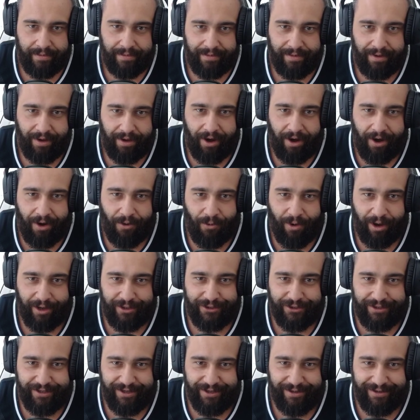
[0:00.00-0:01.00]
Oh,
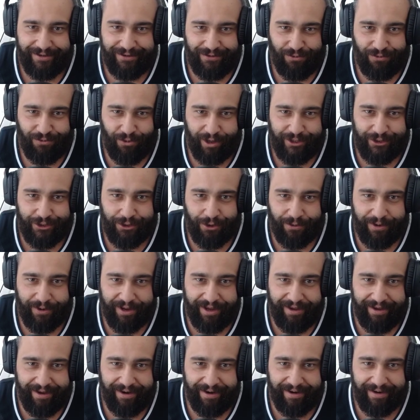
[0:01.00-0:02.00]
watch Tony
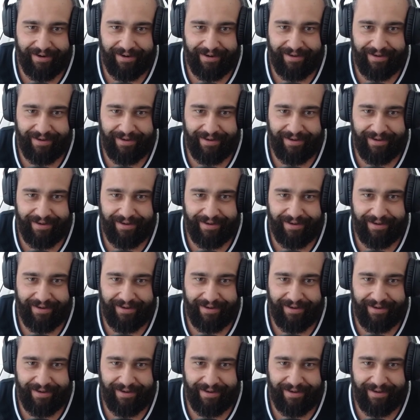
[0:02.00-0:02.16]
here.